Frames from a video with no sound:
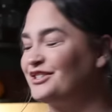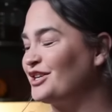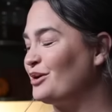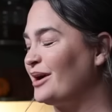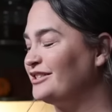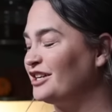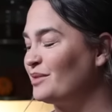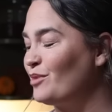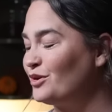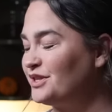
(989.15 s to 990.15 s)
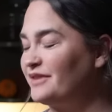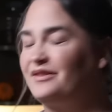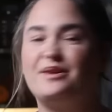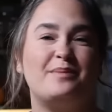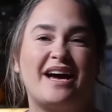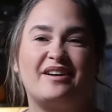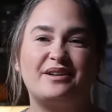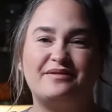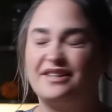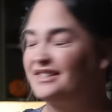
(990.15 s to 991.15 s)
so I took most of them out
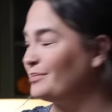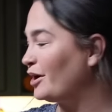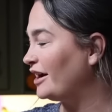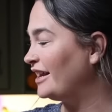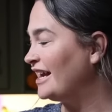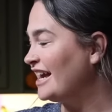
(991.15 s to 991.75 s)
of this pot